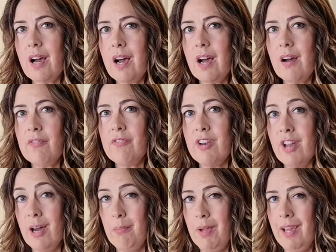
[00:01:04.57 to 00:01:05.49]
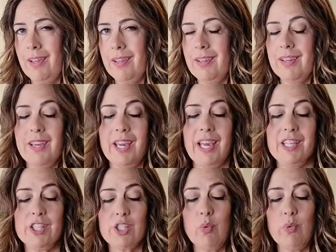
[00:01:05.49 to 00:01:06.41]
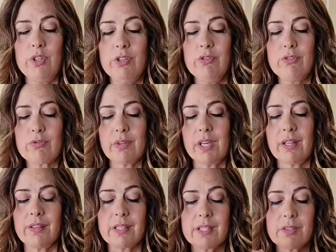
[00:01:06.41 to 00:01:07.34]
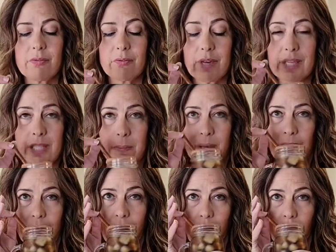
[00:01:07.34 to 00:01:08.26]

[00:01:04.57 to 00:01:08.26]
of nutmeg. And so when you drink this recipe,